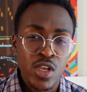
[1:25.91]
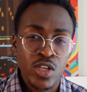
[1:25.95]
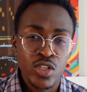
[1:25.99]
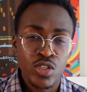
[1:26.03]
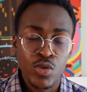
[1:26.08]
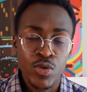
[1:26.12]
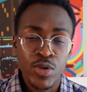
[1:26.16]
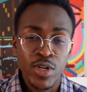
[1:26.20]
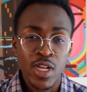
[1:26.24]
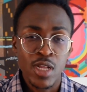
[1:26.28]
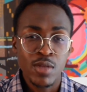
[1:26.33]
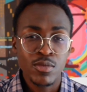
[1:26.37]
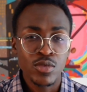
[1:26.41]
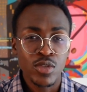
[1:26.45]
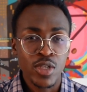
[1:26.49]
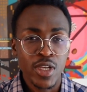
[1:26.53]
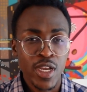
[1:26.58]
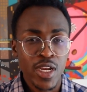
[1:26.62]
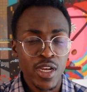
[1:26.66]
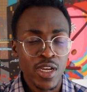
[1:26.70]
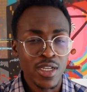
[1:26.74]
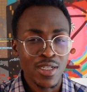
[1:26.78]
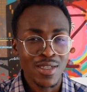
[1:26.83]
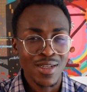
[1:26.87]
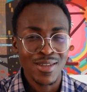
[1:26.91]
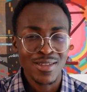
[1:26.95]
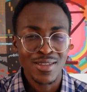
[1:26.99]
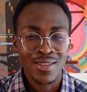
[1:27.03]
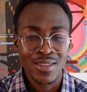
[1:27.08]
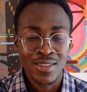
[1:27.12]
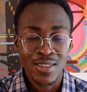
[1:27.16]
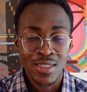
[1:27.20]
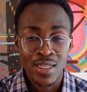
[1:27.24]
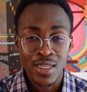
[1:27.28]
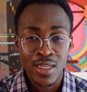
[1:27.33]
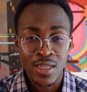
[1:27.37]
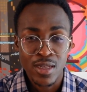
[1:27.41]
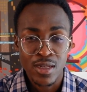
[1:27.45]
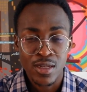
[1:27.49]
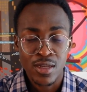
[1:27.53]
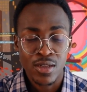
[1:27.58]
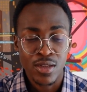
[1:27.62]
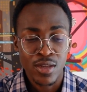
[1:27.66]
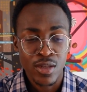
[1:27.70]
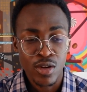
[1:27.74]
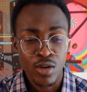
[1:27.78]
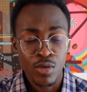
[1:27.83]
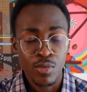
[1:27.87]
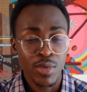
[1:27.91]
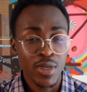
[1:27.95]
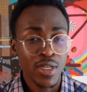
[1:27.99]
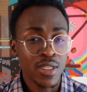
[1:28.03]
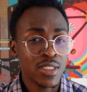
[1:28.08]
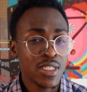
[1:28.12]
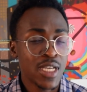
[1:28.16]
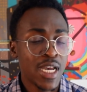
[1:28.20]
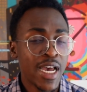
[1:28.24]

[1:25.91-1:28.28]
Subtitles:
So when it comes to air conduction earbuds,